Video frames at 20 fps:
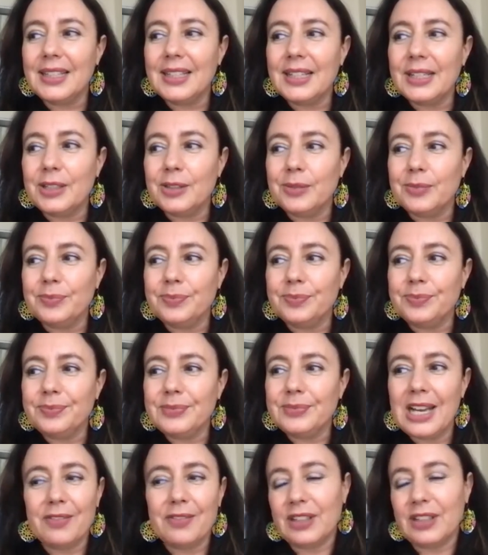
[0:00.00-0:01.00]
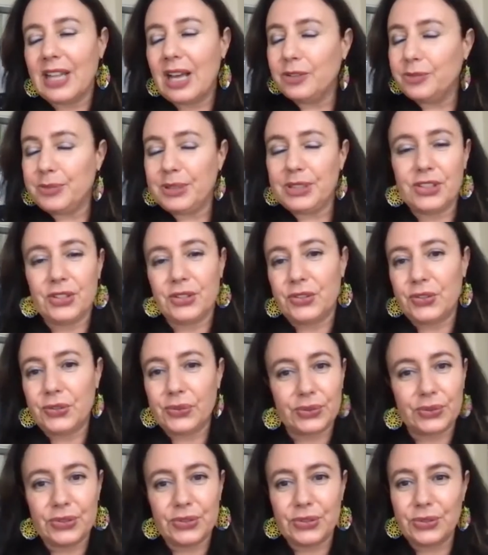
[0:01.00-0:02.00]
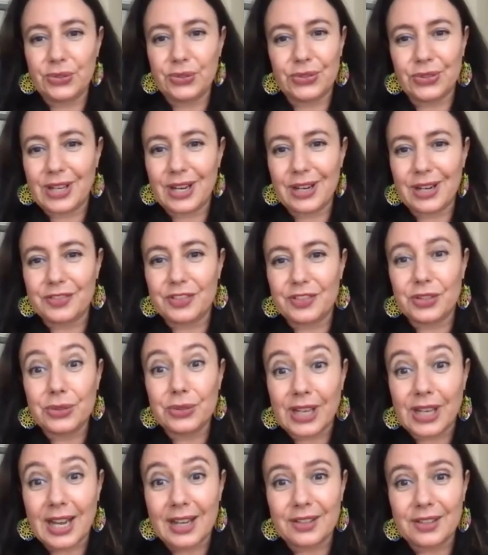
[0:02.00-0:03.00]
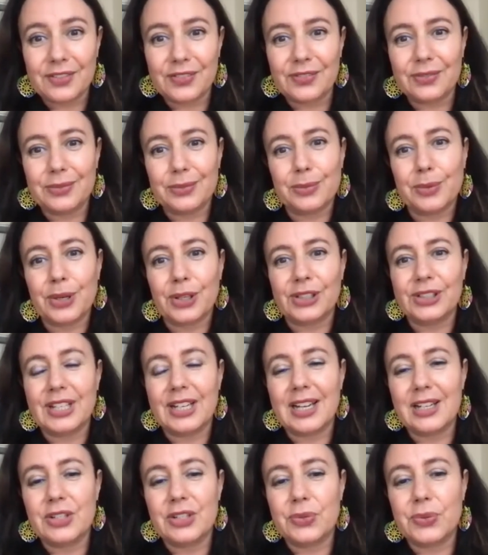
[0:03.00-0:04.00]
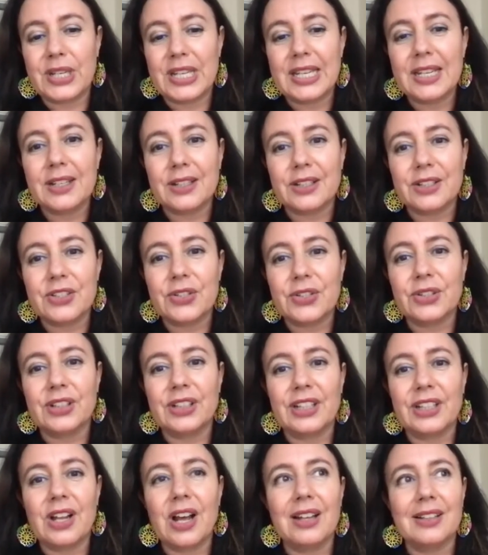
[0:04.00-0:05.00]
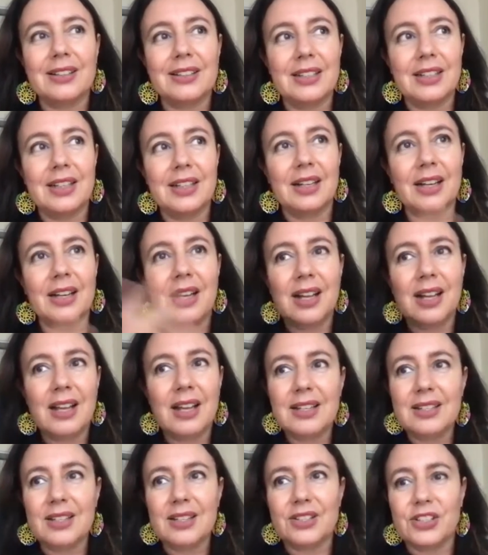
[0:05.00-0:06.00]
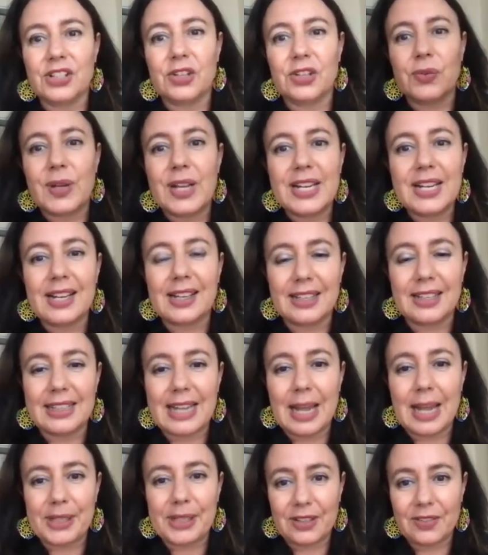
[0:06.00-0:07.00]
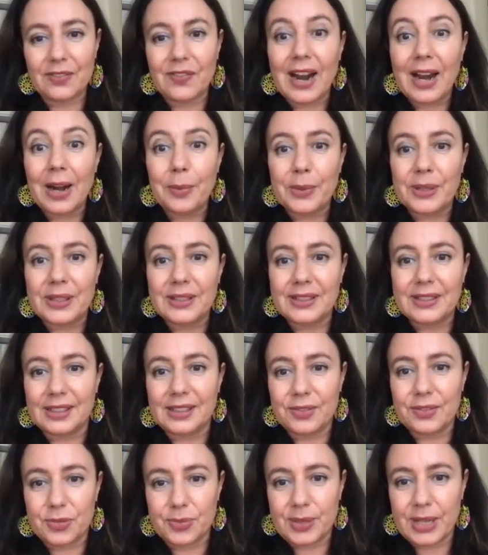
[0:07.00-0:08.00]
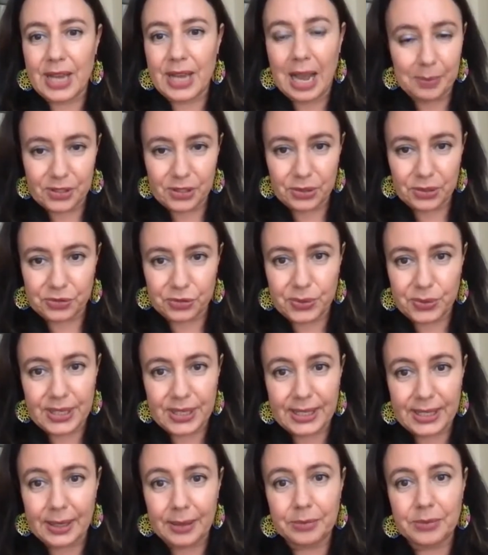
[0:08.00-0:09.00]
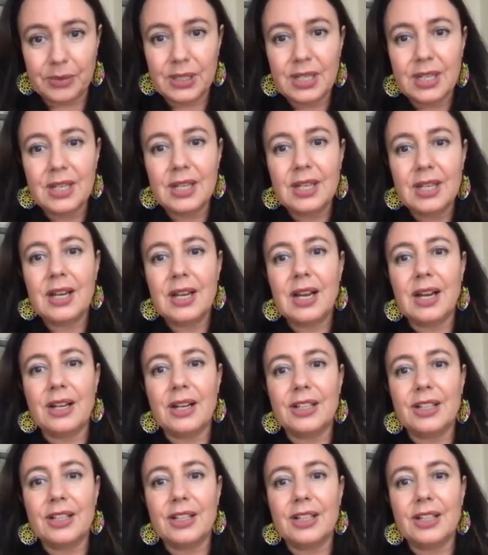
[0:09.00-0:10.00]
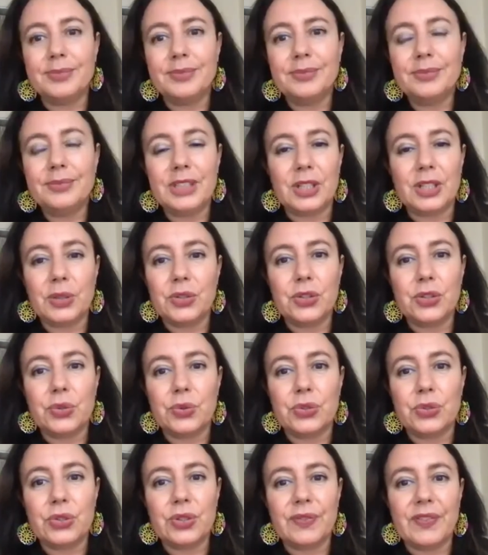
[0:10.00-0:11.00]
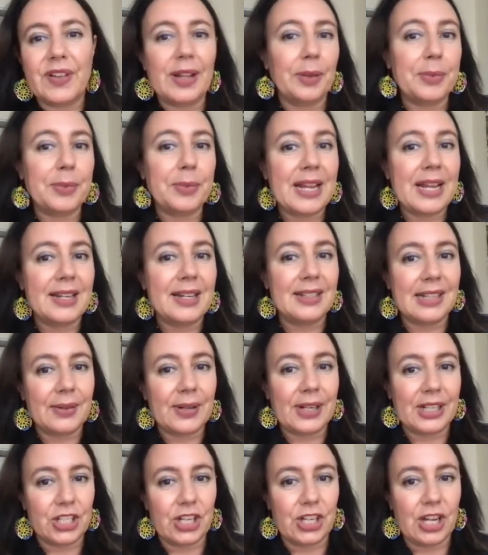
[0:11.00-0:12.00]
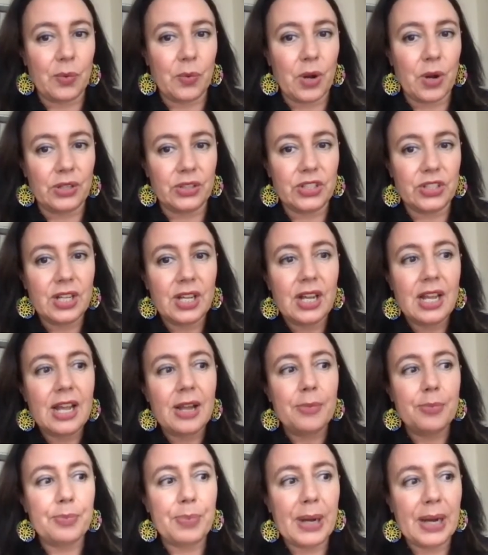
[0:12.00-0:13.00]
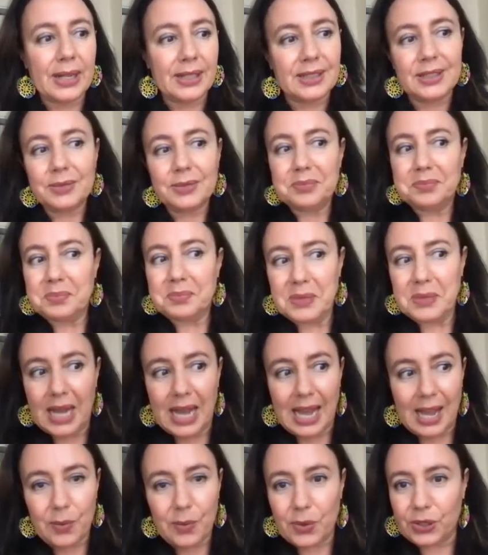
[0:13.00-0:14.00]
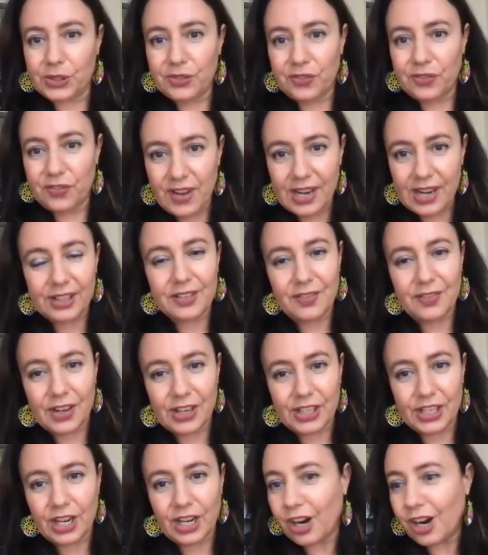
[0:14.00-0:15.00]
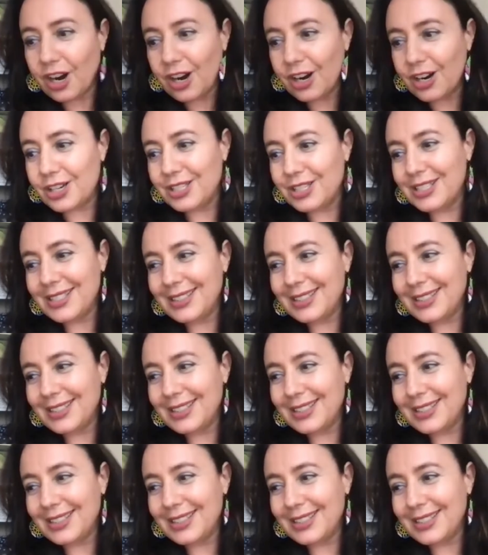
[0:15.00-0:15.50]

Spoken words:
have allowed me to kind of do the kind of work that I do here. Certainly not in such a great academic environment that gives me absolute freedom, to develop in any direction I want. But I worked very, very hard,